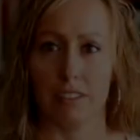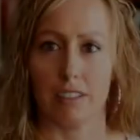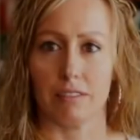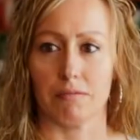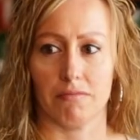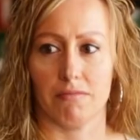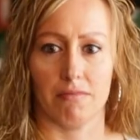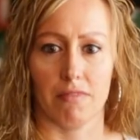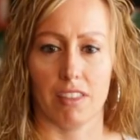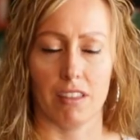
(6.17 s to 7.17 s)
I
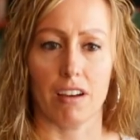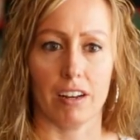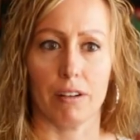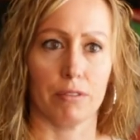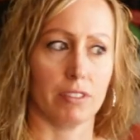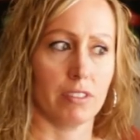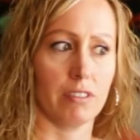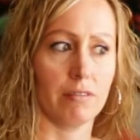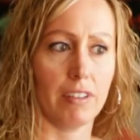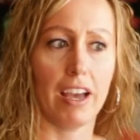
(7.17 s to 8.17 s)
thought I
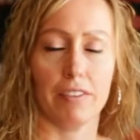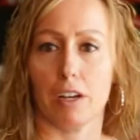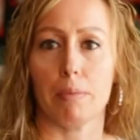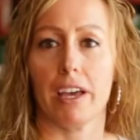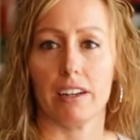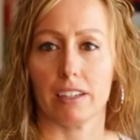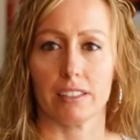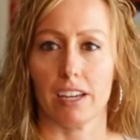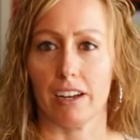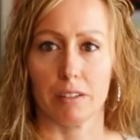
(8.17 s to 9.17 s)
was having a panic
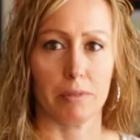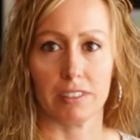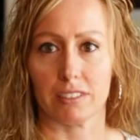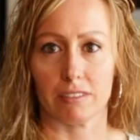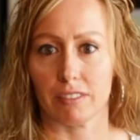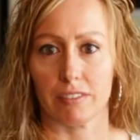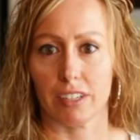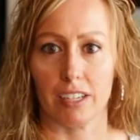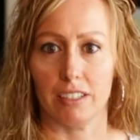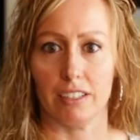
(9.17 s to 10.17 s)
attack because I've
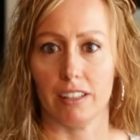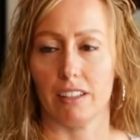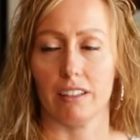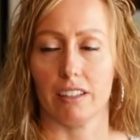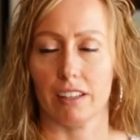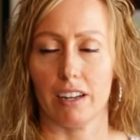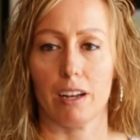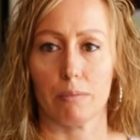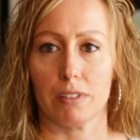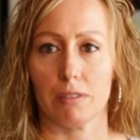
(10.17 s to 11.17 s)
never had anything like that
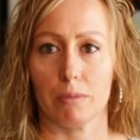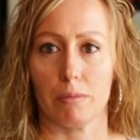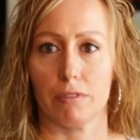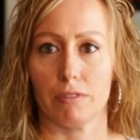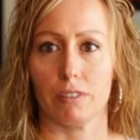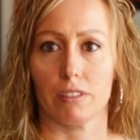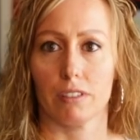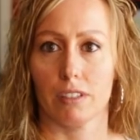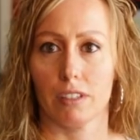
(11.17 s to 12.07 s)
happen to me before.